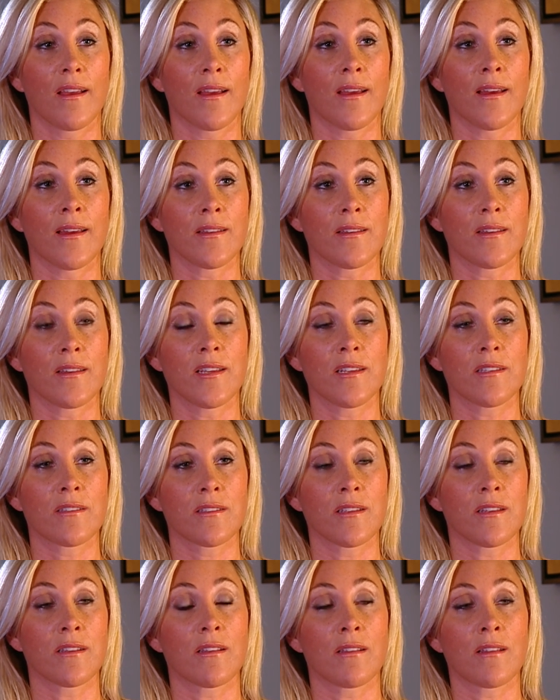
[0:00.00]
And he
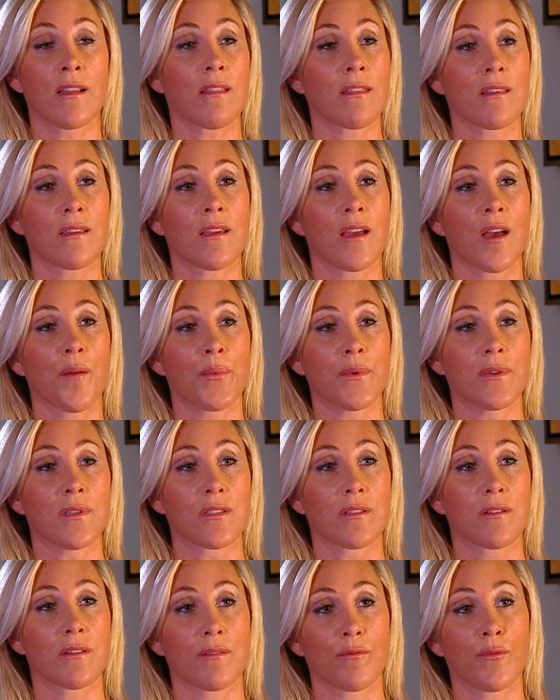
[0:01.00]
said, nothing
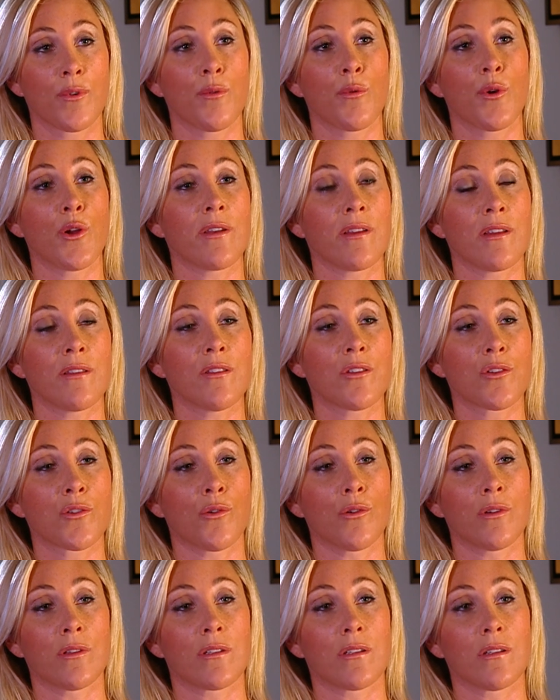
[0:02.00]
happened. We weren't in the
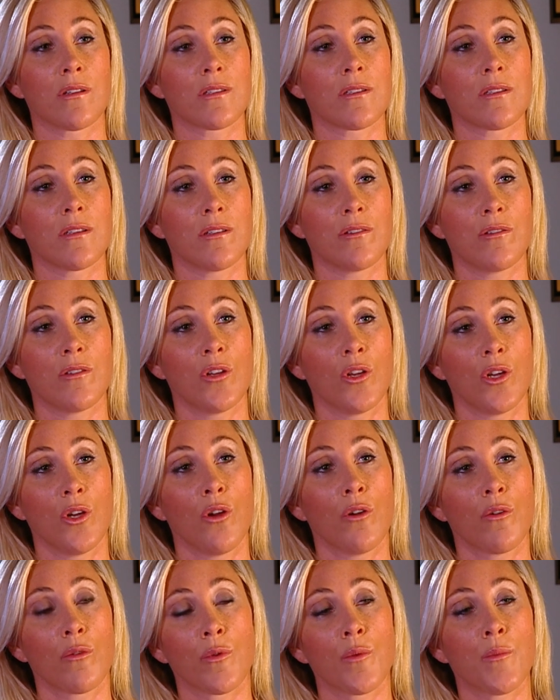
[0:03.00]
toilet. And I said,
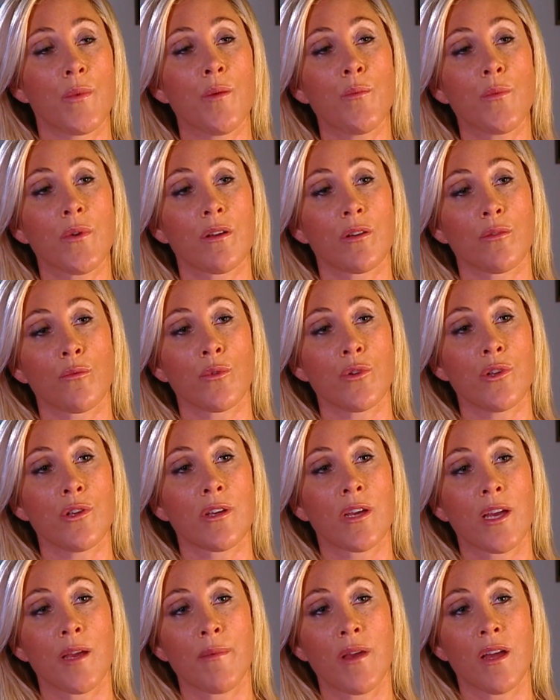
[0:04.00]
remember when you
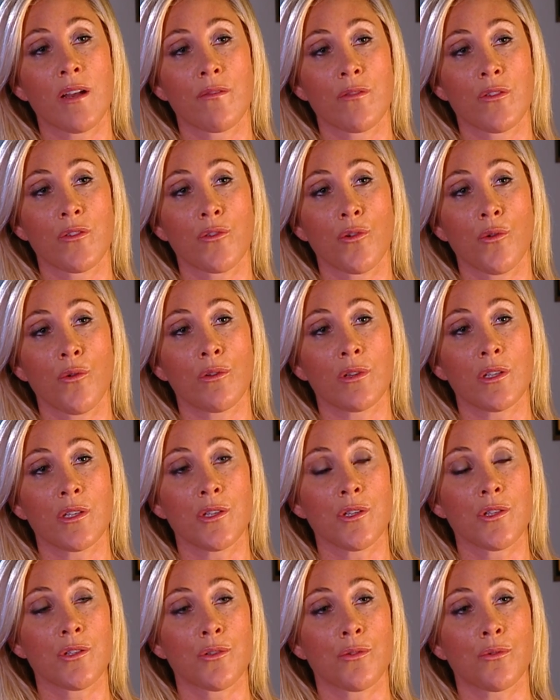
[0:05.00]
came out of the toilet,
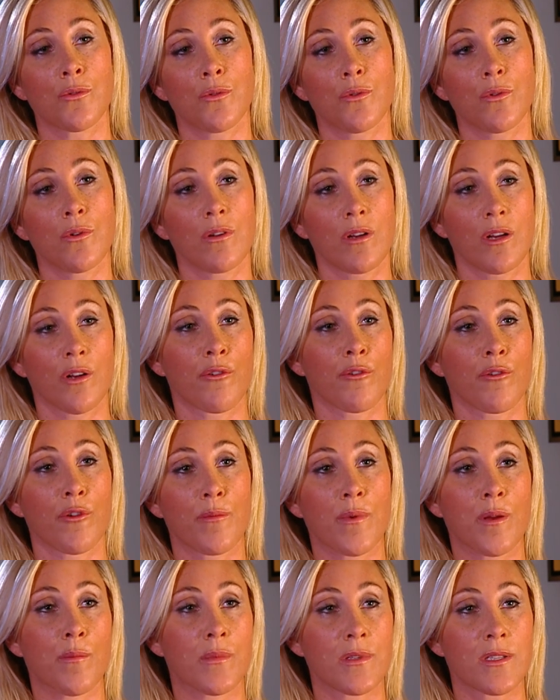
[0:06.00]
you saw a crew
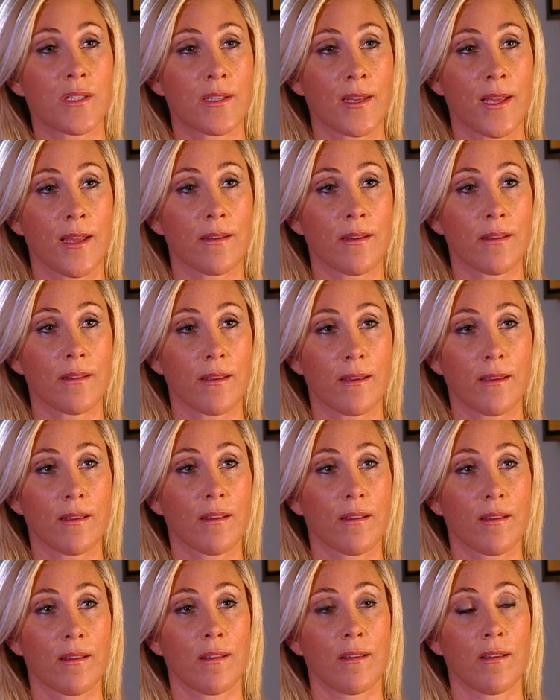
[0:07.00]
member standing there.
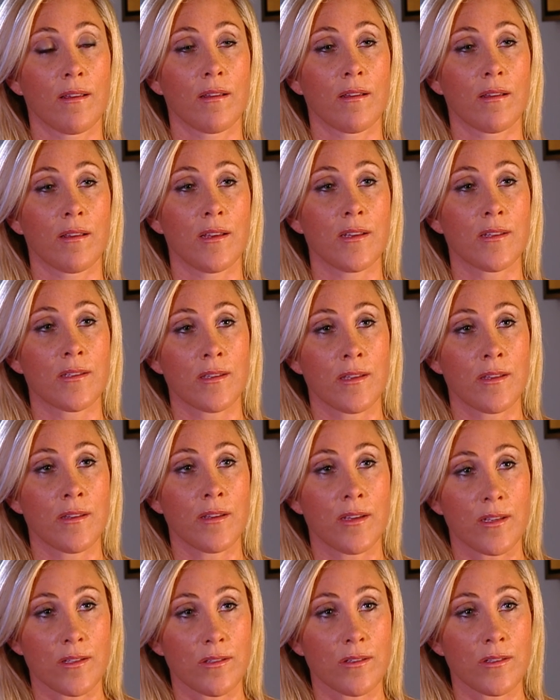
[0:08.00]
He said,
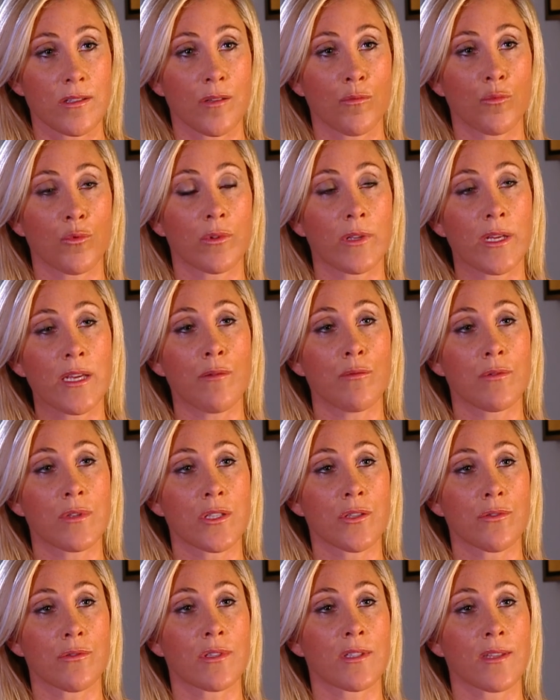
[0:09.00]
yes. I said, well, he was
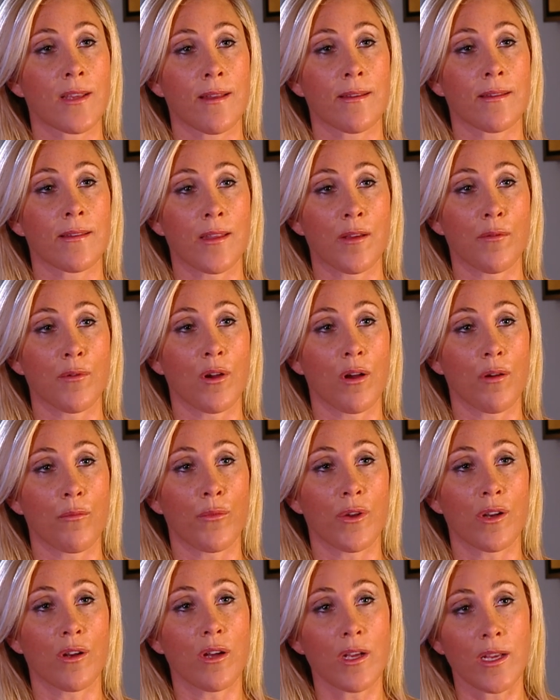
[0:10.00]
still standing there
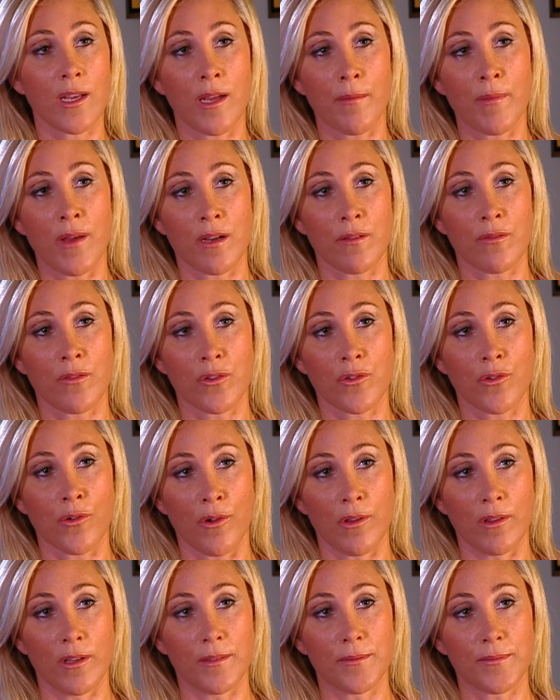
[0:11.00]
when I came out of the
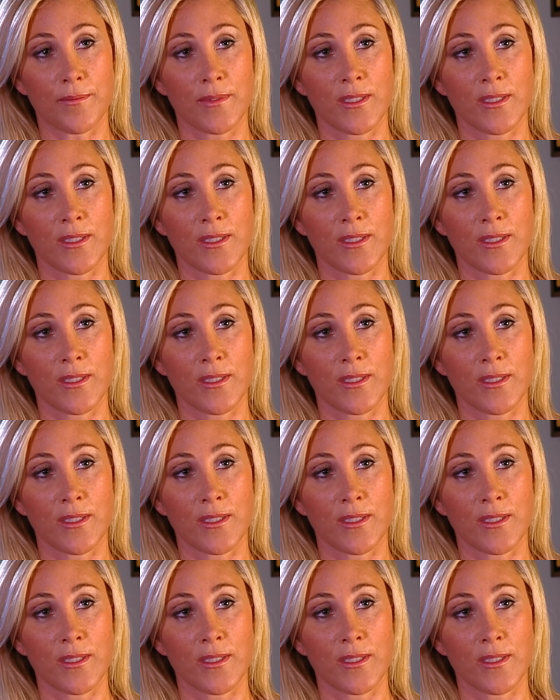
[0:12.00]
toilet.